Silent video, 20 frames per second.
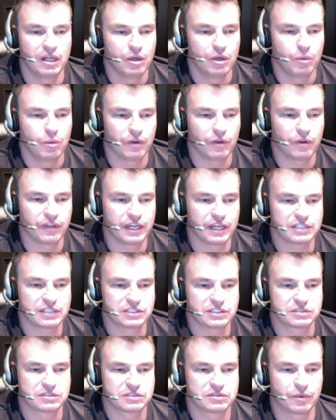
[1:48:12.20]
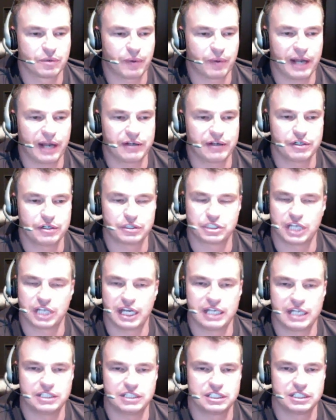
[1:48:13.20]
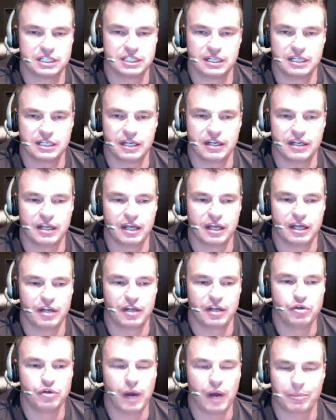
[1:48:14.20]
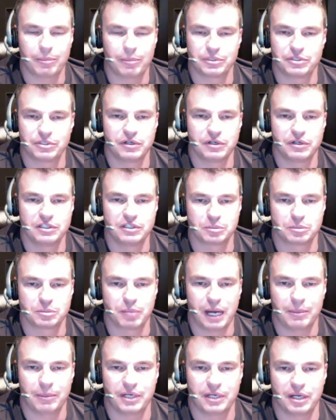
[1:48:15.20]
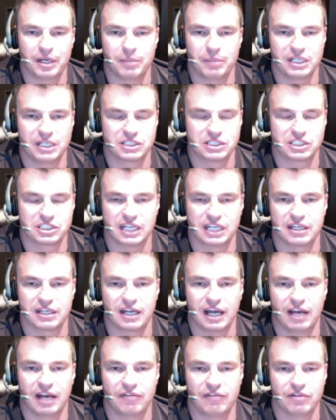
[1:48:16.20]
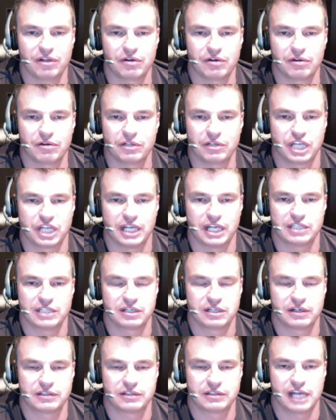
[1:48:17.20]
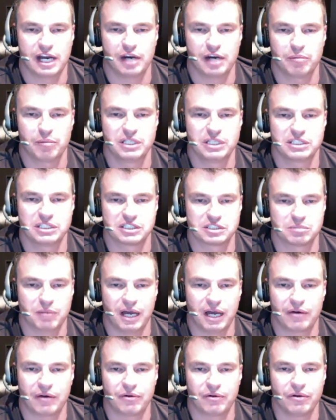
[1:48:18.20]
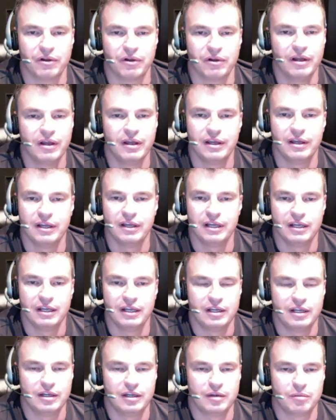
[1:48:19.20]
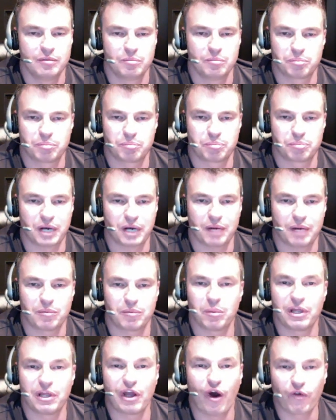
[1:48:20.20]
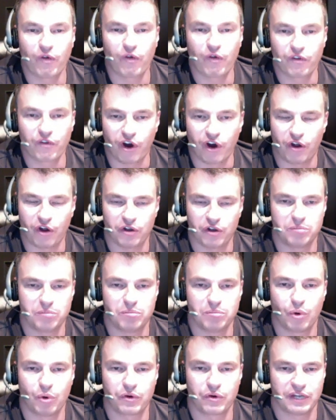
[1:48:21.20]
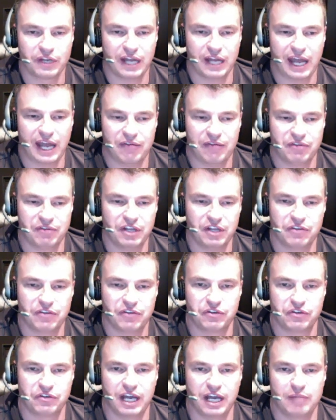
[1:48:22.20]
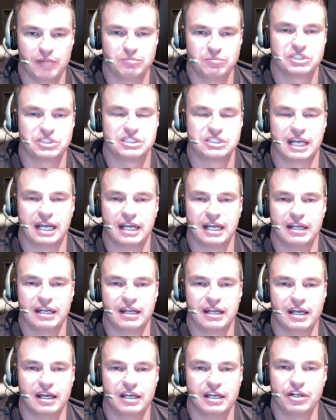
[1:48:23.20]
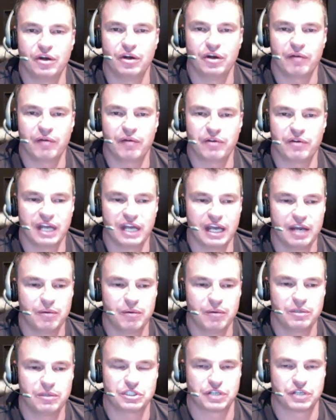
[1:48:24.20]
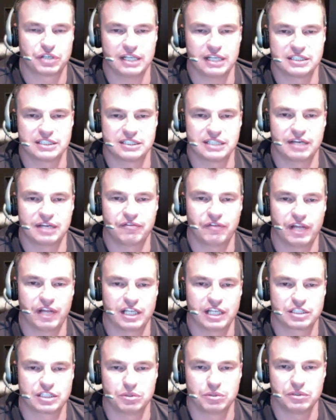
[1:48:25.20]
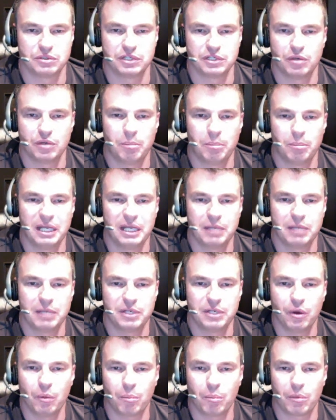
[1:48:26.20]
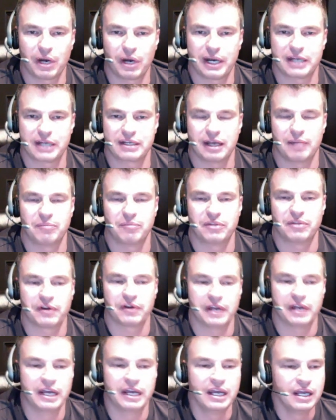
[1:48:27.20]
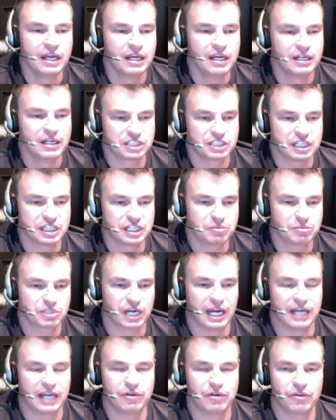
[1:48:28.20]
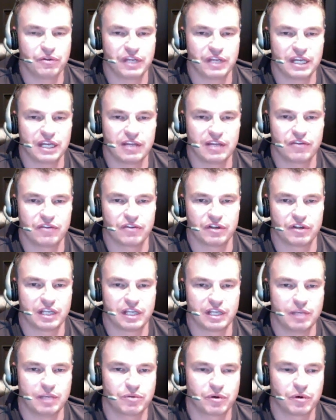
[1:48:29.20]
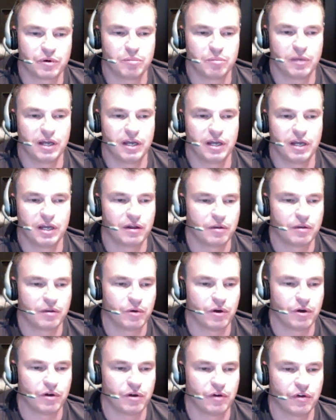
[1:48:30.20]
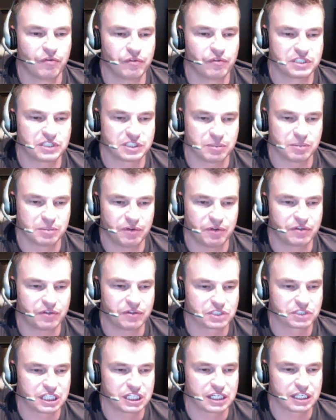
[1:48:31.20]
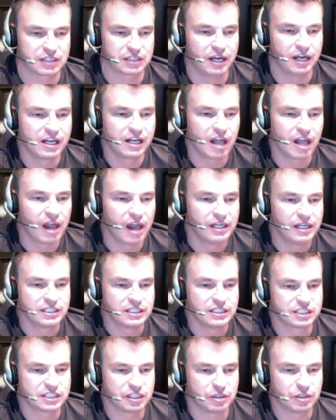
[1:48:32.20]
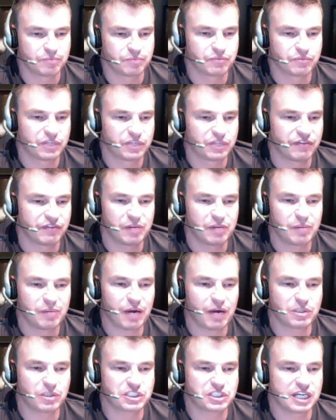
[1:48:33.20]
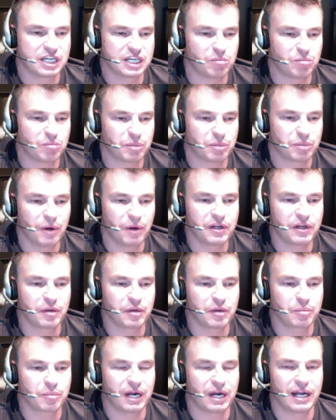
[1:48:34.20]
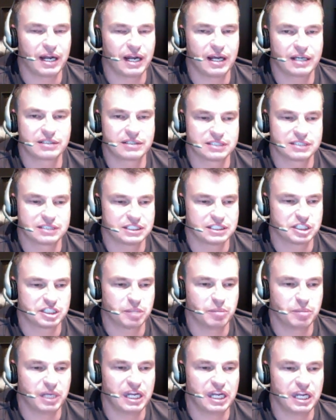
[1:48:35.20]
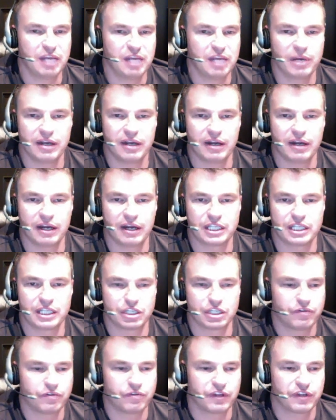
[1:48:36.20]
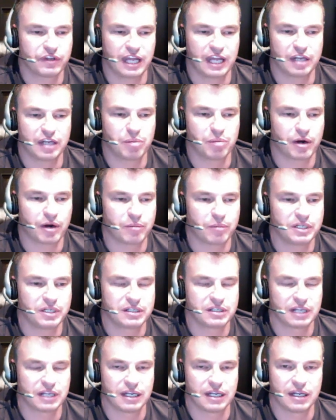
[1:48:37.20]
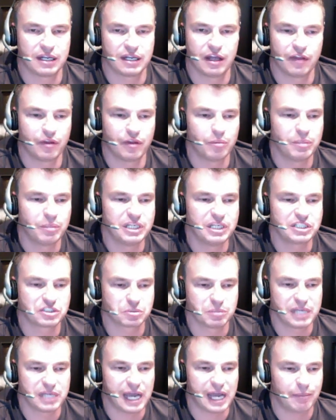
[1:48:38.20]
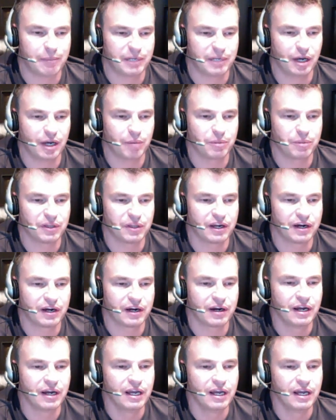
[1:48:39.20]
while things around you are changing and new opportunities are popping up, because Seth and I have literally changed our entire business model, probably overhauled it more than half a dozen times. And every day we just try to stay flexible, bend but don't break type theory. Just keep trying new things and keep throwing mud on the wall, and hopefully some of it will stick. So if anybody wants help promoting their products, send me an email and I'll get you over to that department, and the Beast will be happy to help you there.